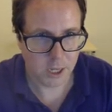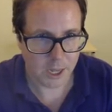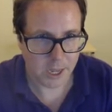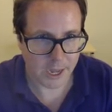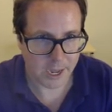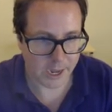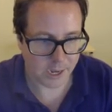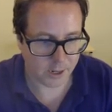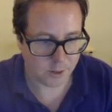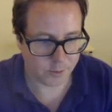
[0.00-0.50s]

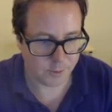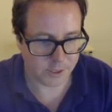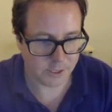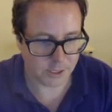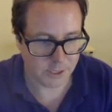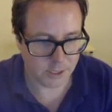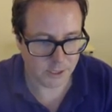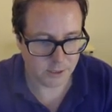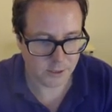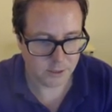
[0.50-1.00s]

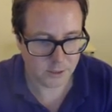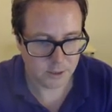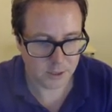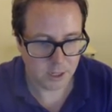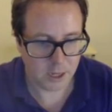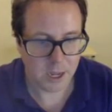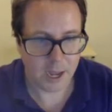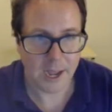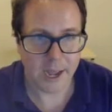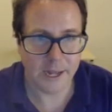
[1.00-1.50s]
Equity,
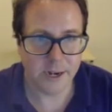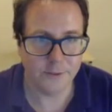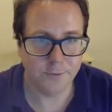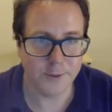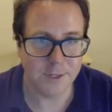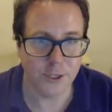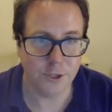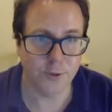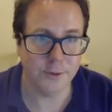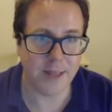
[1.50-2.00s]
and if
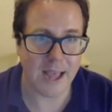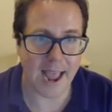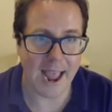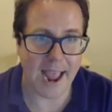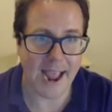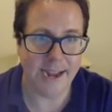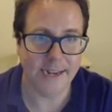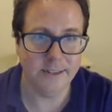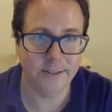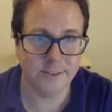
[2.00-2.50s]
we do the
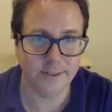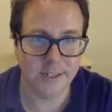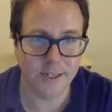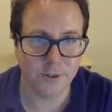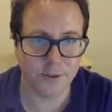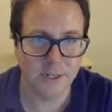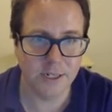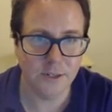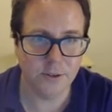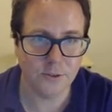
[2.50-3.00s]
A
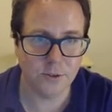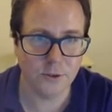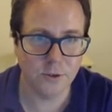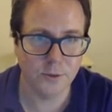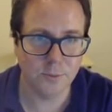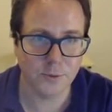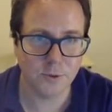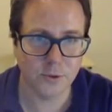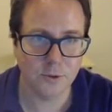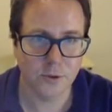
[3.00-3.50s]
series,
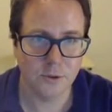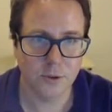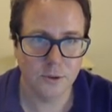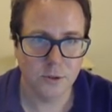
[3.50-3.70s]
oops,